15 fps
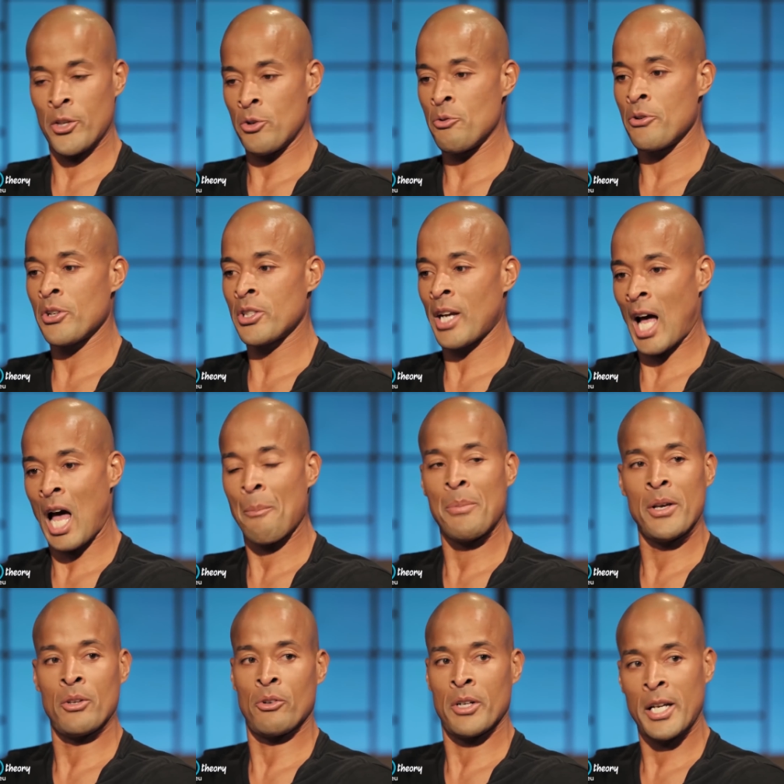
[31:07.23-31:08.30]
you
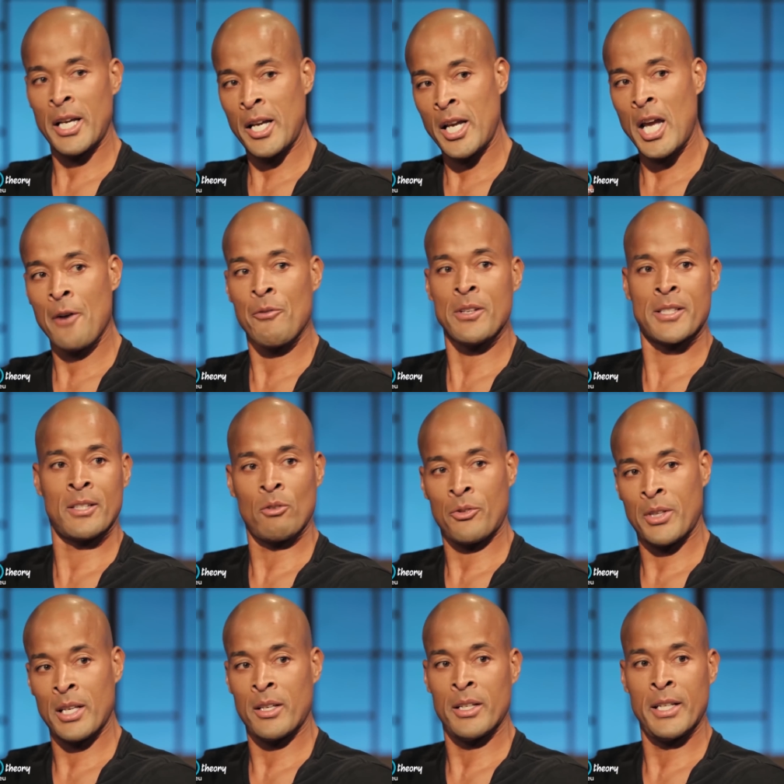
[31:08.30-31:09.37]
copied on every single
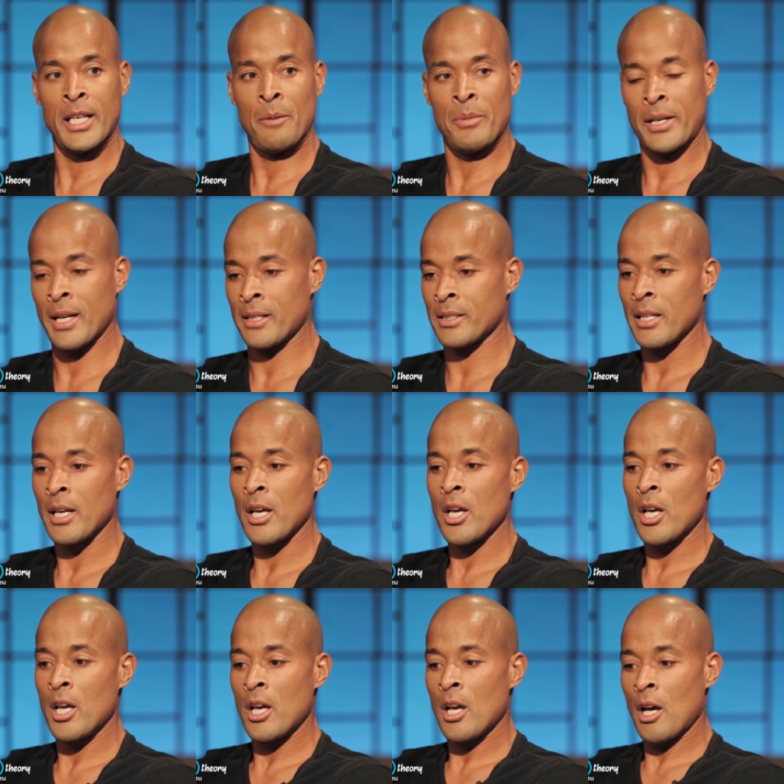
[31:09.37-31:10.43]
thing you did because
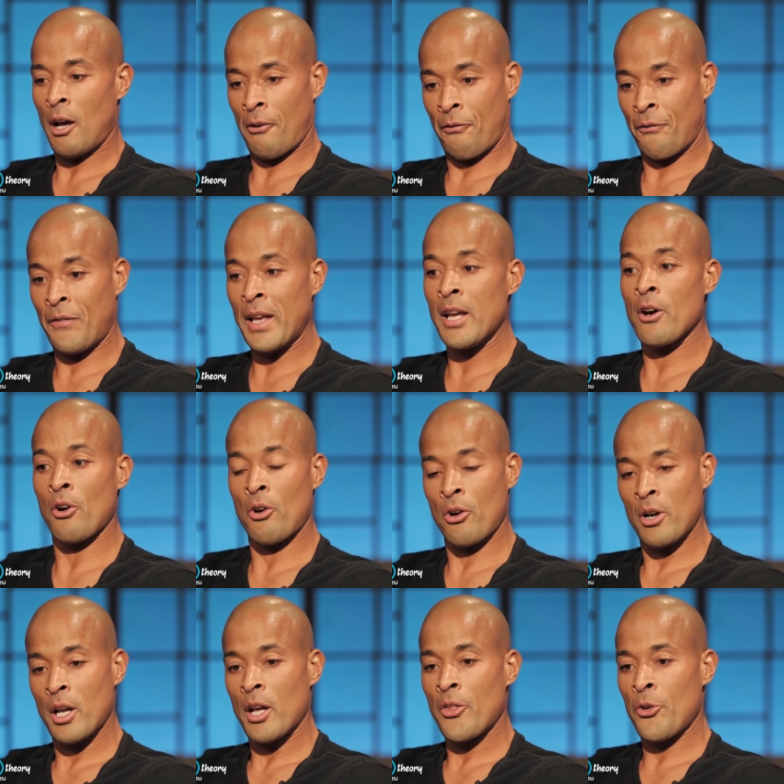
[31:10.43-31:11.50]
of
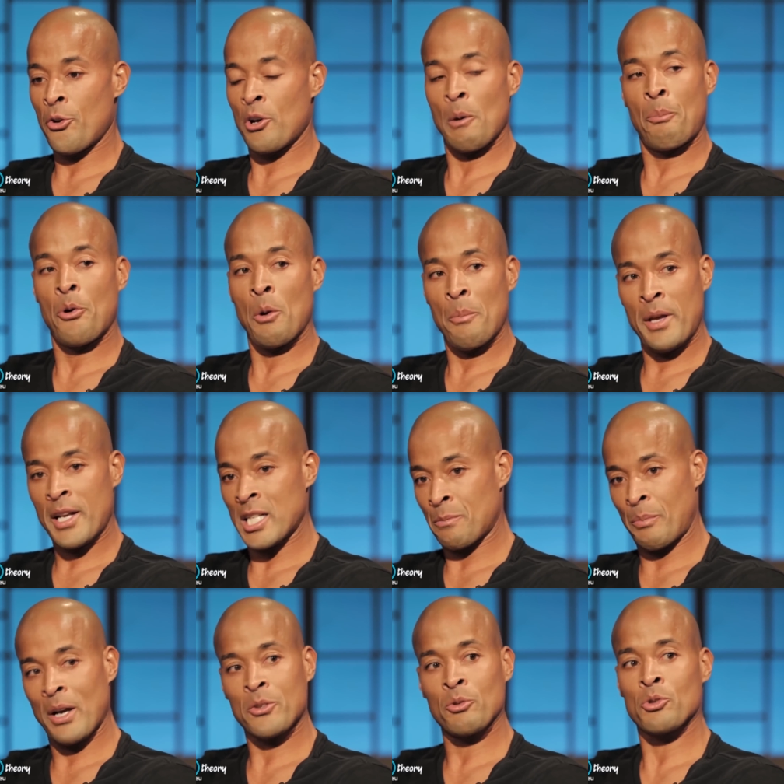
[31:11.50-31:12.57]
fear they're going to put me in a
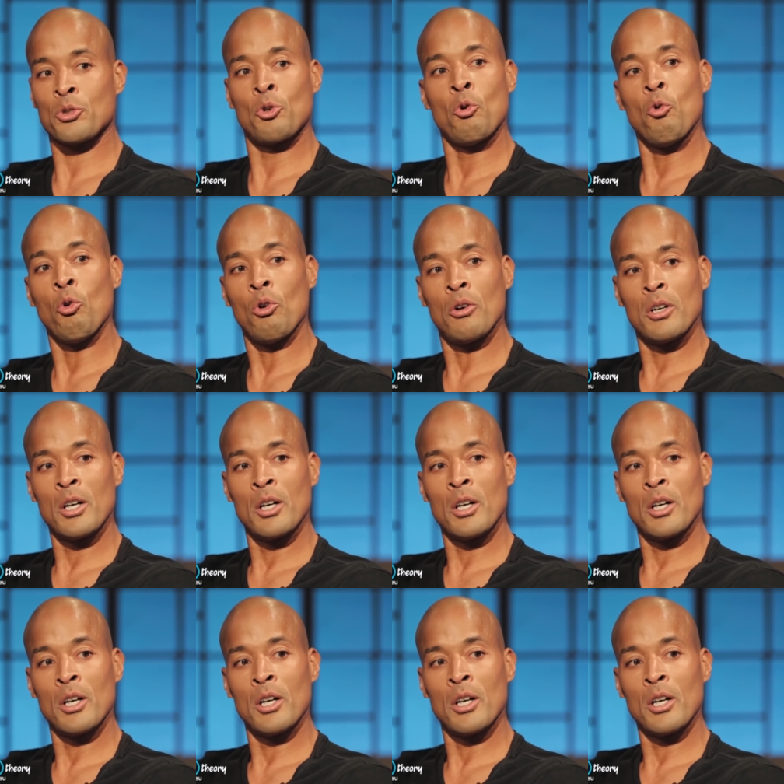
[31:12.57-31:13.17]
special school.